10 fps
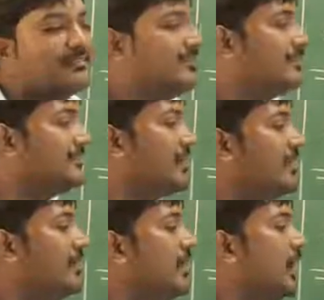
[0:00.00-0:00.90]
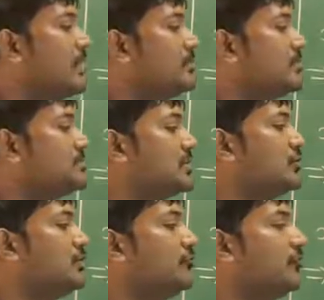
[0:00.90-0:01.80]
x is there, I am
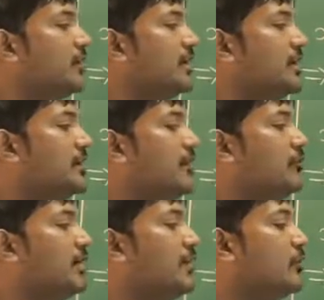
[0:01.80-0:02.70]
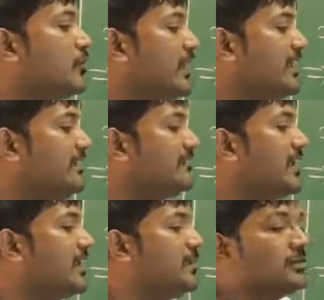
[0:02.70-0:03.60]
substituting 4n. Wherever y is
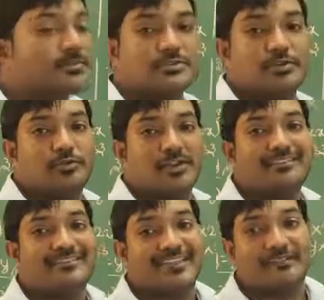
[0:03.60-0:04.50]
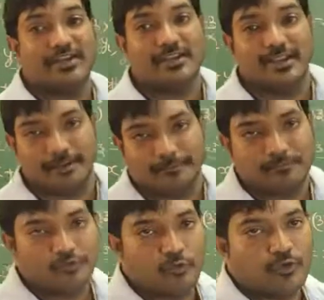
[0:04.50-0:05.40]
there, I am substituting 7n.
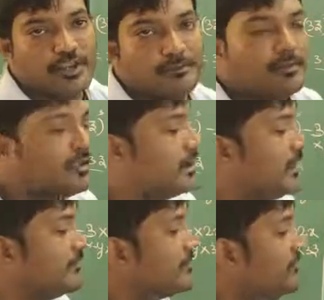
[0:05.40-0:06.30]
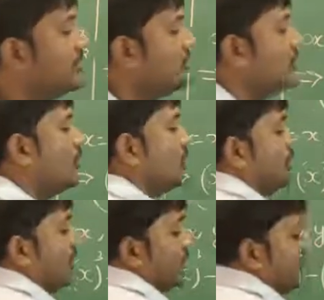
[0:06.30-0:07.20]
4m and 7n. So